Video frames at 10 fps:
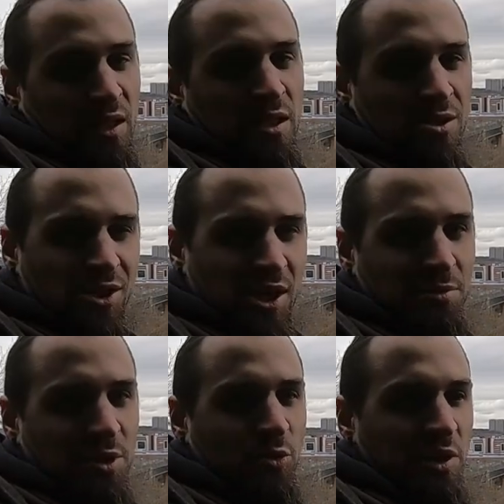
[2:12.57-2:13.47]
Shame
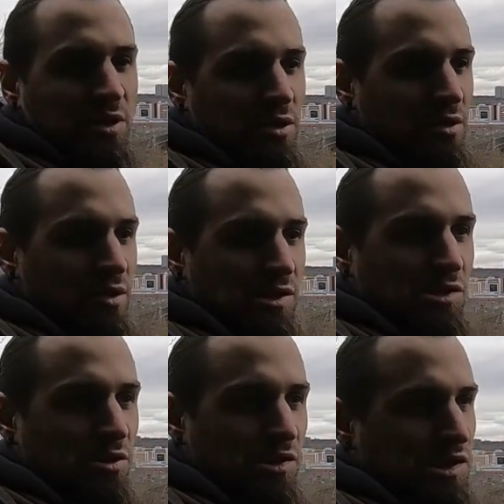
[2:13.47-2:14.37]
the weather is
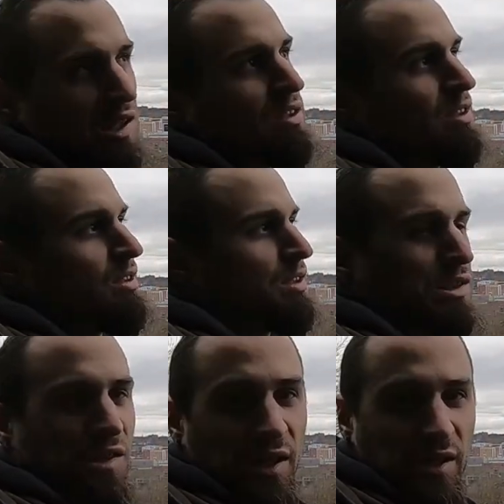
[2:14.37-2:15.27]
not sunny, the
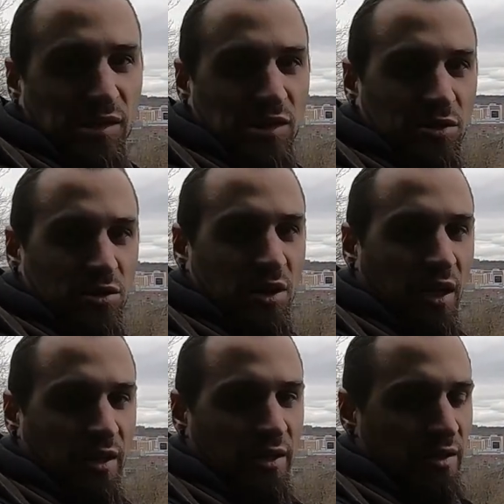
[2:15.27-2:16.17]
skies are not
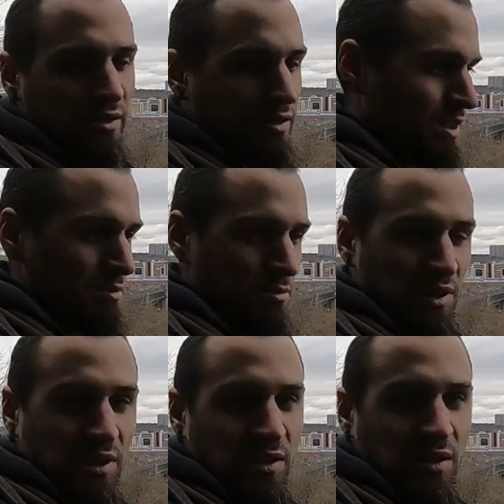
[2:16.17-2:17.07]
clear, but
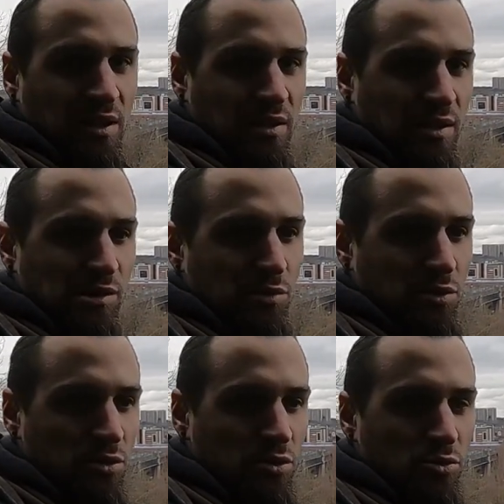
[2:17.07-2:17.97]
then again that's what
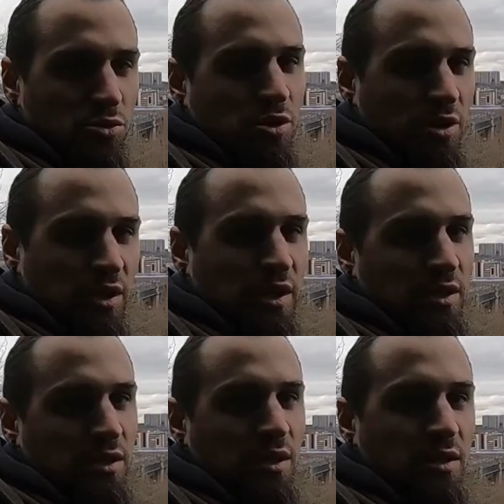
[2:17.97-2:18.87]
you usually
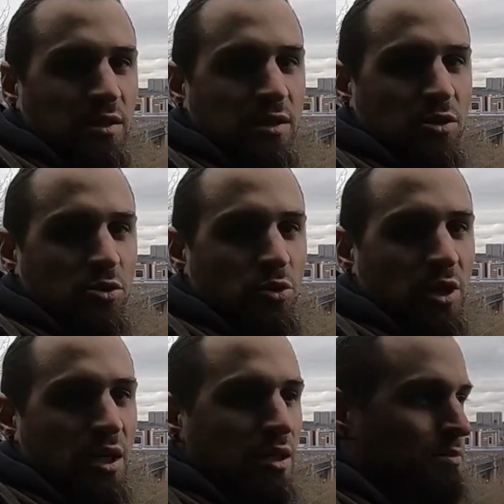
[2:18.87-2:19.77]
get in the
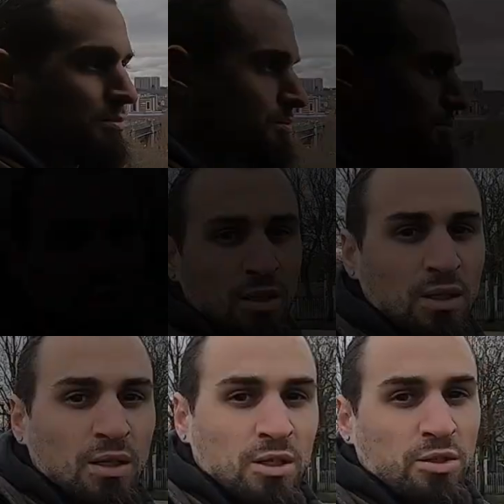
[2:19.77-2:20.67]
UK.
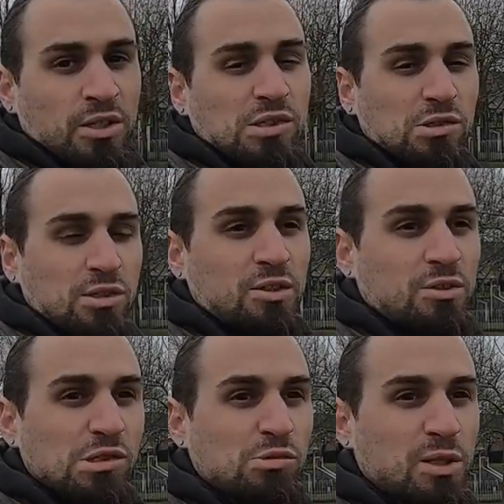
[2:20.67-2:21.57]
Okay, so there
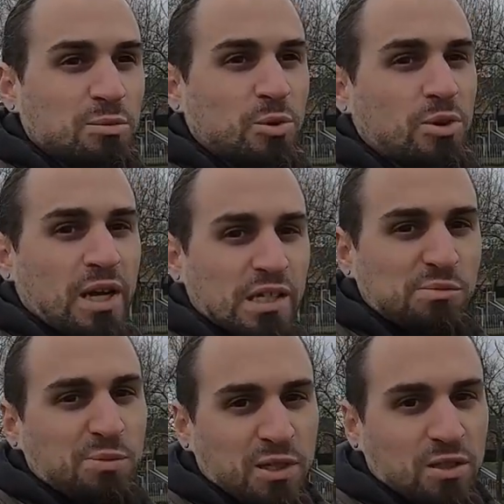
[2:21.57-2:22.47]
is one more
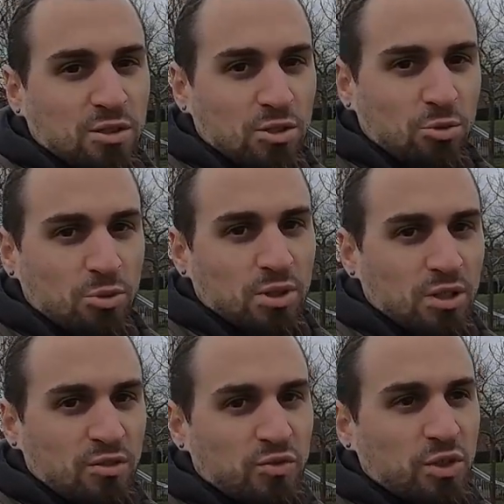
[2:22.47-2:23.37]
aspect I
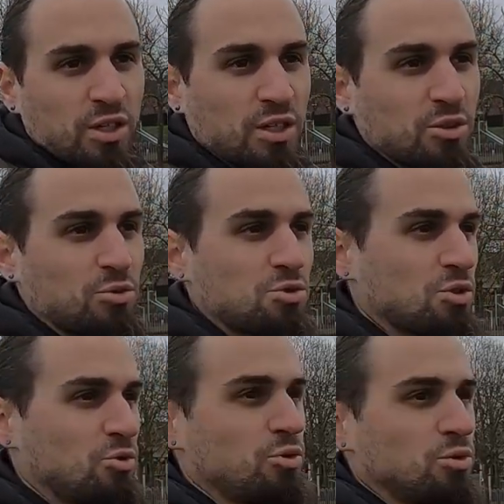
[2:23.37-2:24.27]
totally forgot to
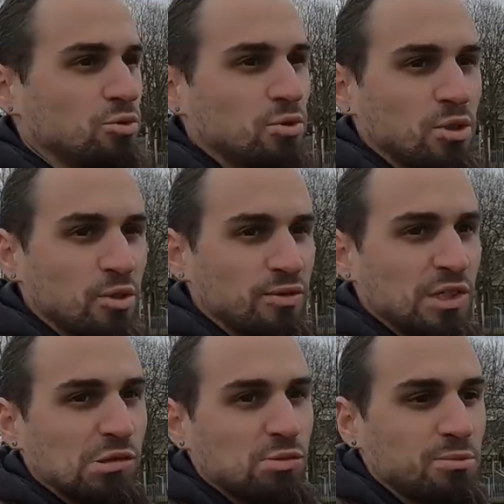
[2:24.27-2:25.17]
show you of
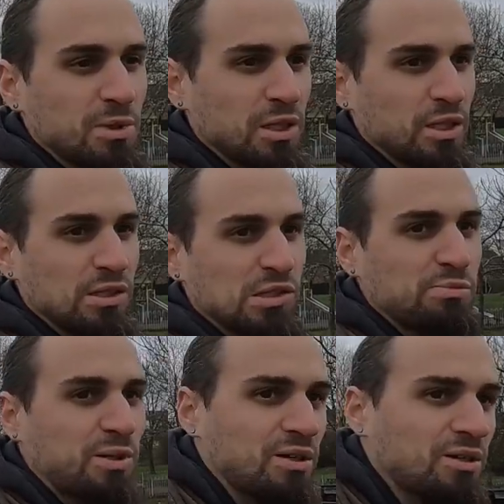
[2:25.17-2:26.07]
this Windmill Hills
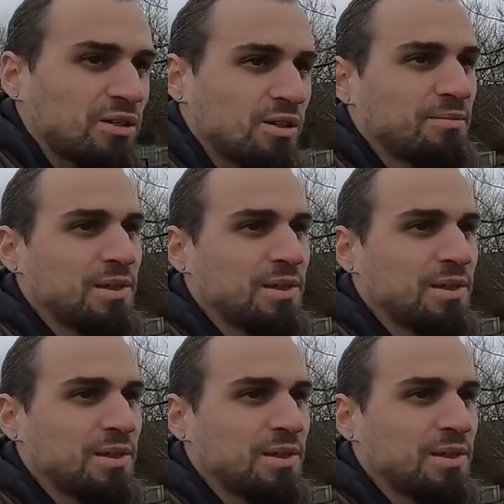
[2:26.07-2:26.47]
Park,